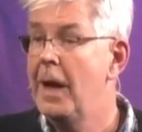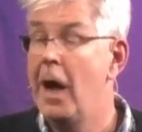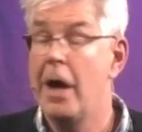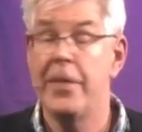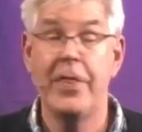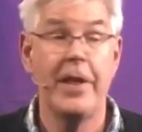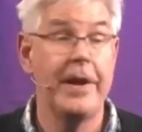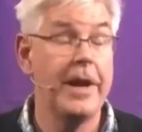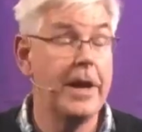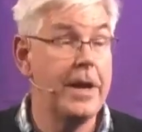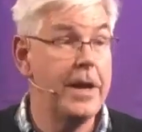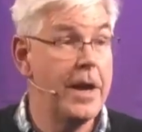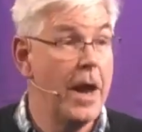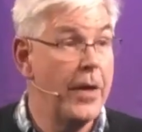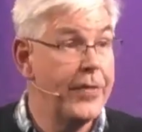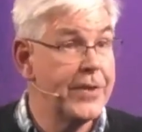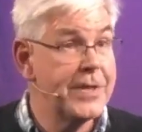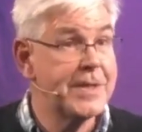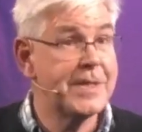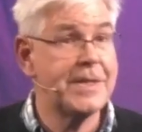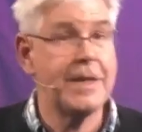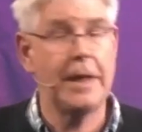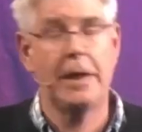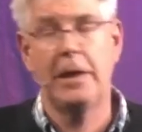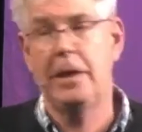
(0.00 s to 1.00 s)
And then
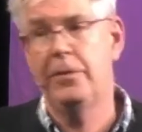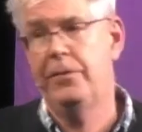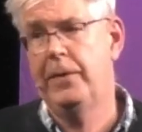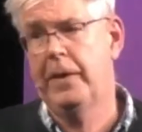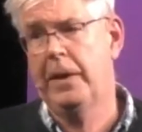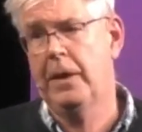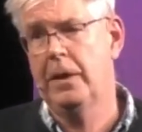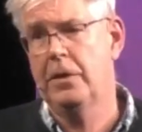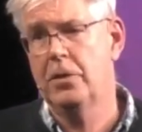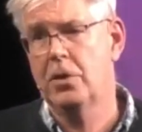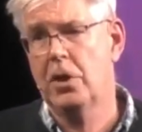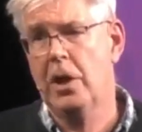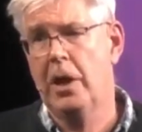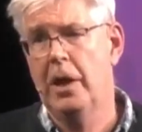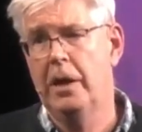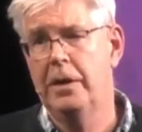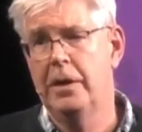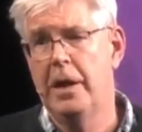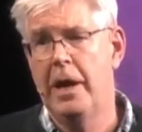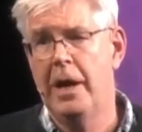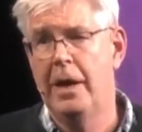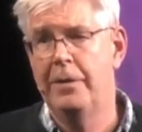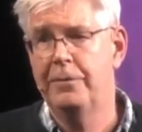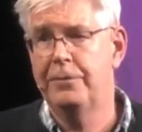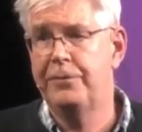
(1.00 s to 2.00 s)
another significant
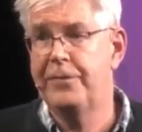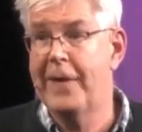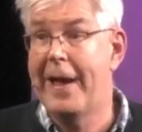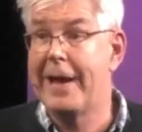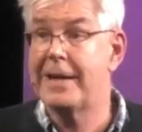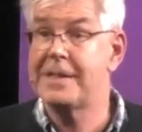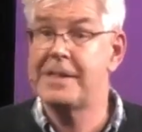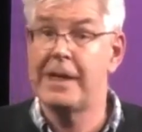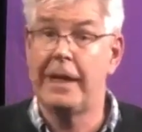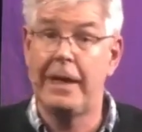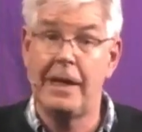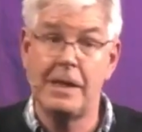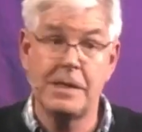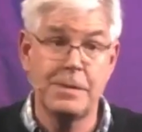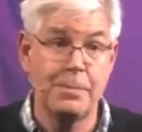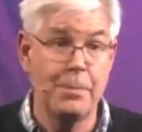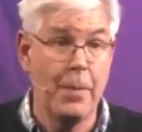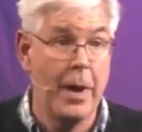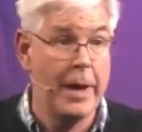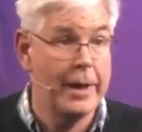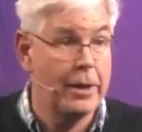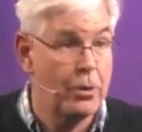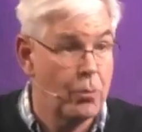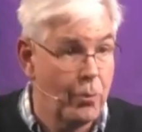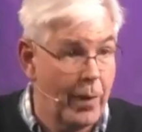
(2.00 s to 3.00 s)
factor is
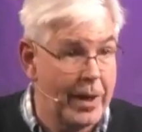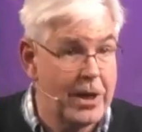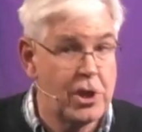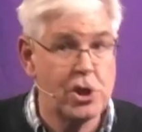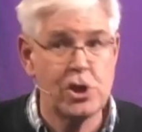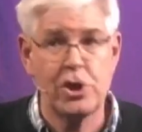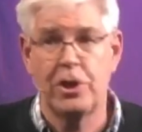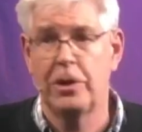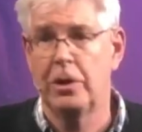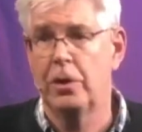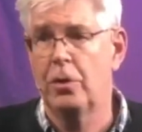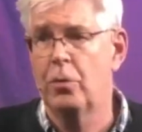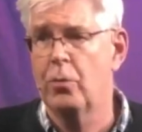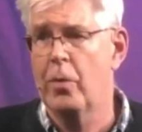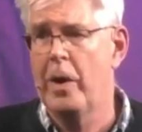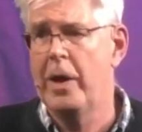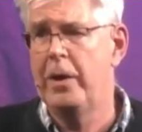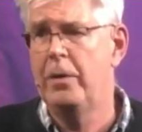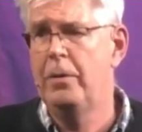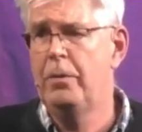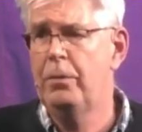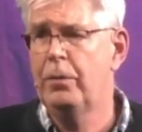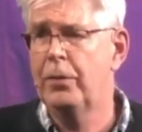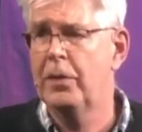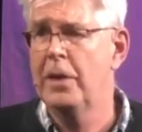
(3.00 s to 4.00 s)
migration
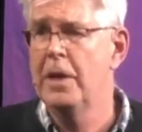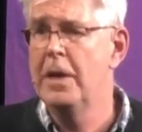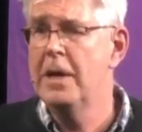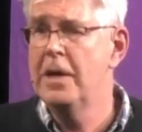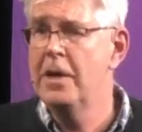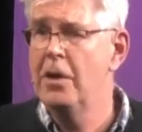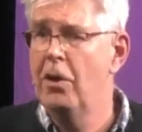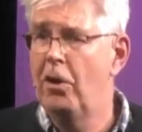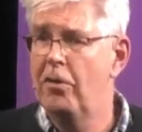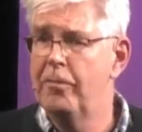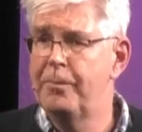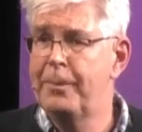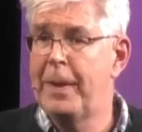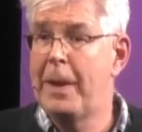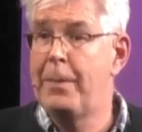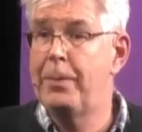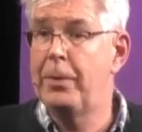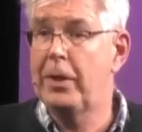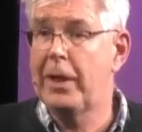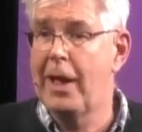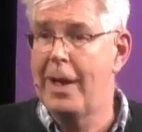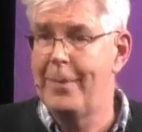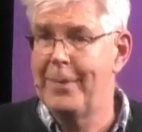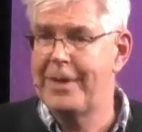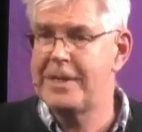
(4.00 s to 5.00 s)
growth of
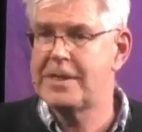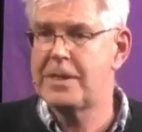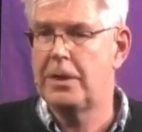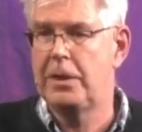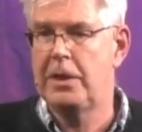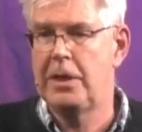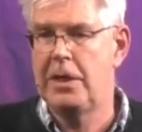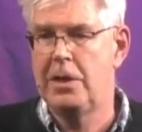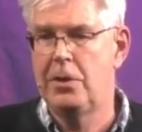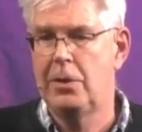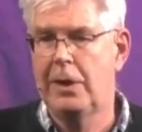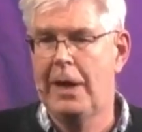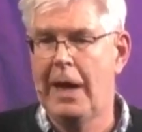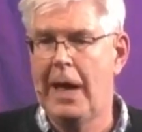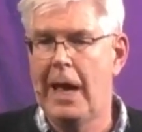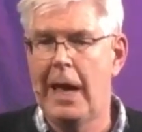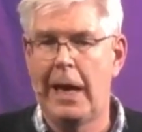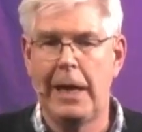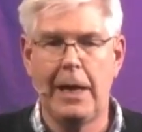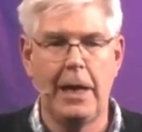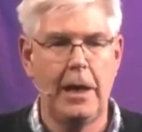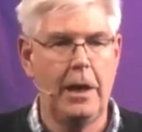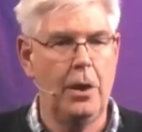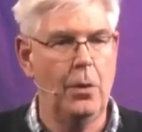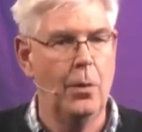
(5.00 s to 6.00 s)
people coming to the
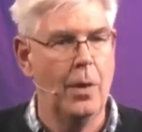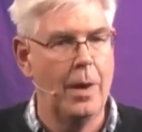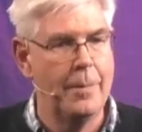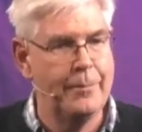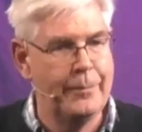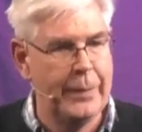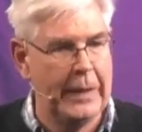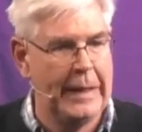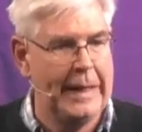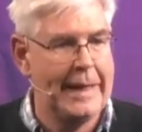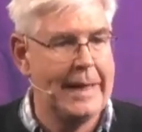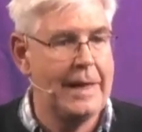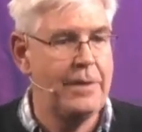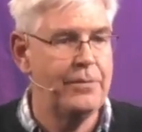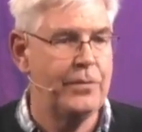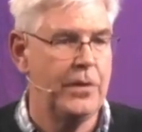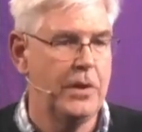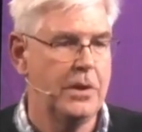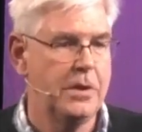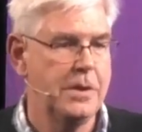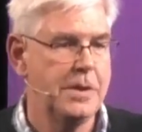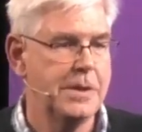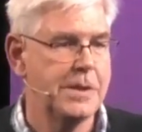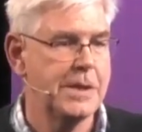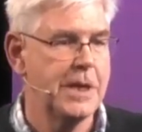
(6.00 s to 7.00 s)
UK who are
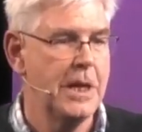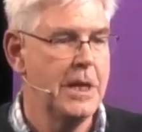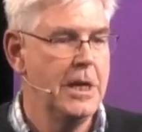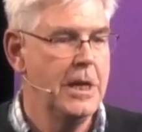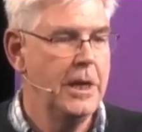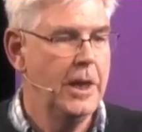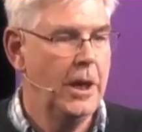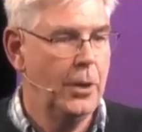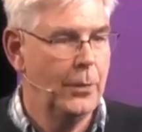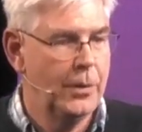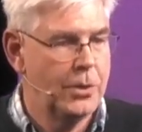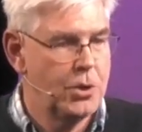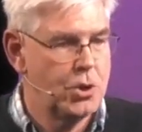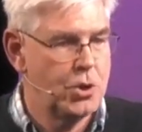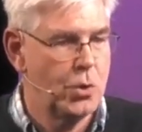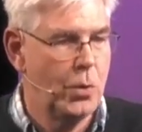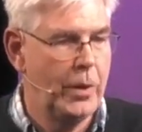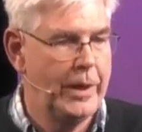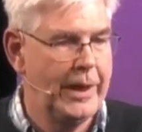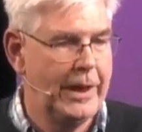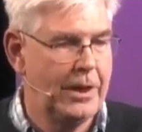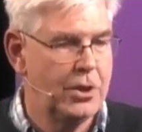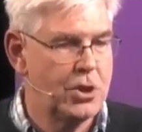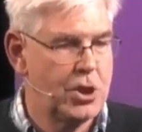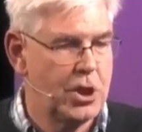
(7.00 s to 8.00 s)
believers, who are
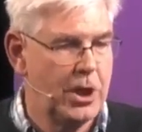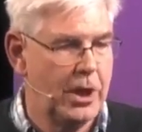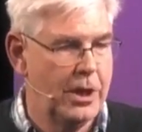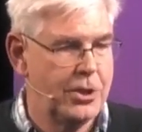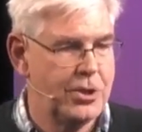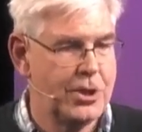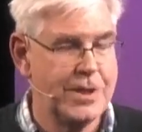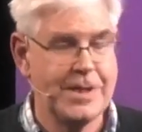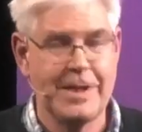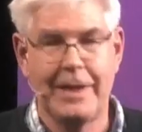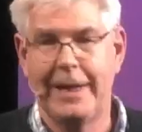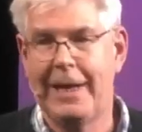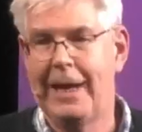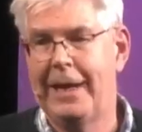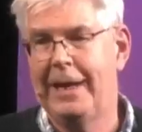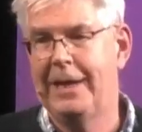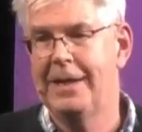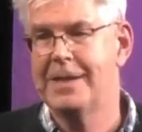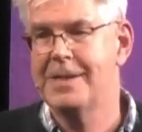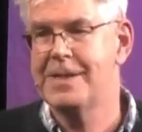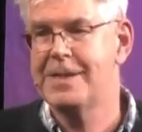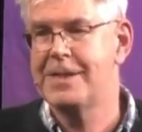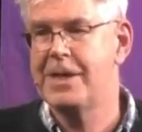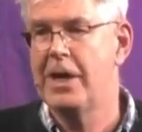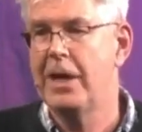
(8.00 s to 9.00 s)
joining churches and
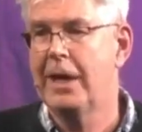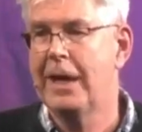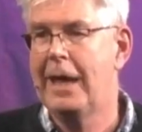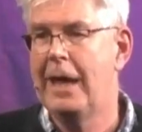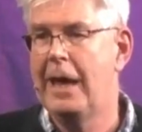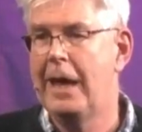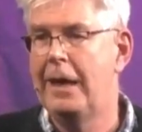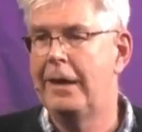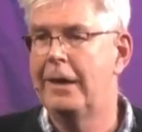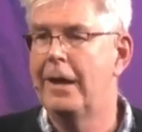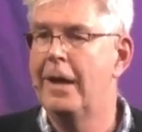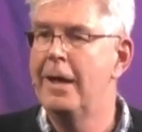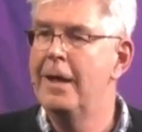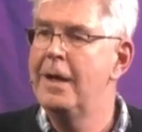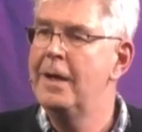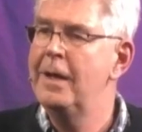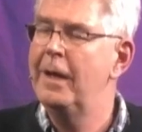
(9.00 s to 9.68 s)
getting stuck in.